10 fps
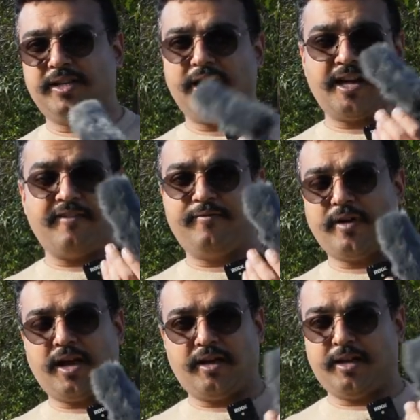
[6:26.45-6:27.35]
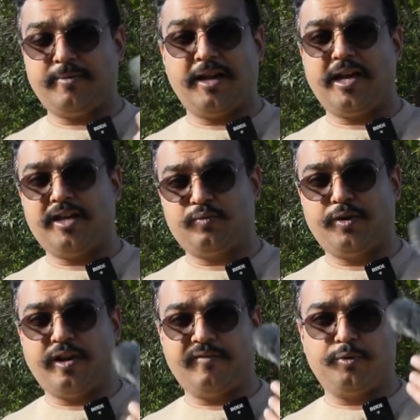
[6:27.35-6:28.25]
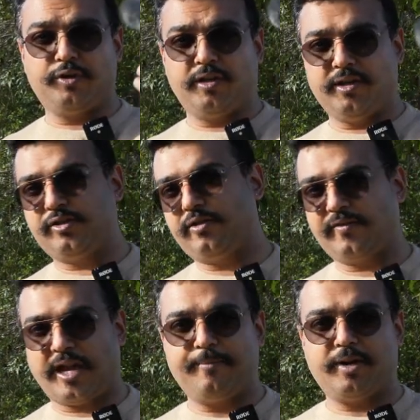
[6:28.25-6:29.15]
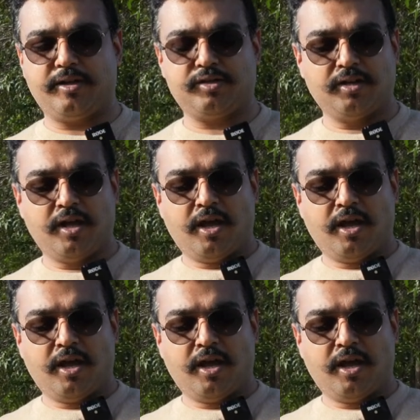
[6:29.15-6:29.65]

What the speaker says: and in my last video I put the list of cameras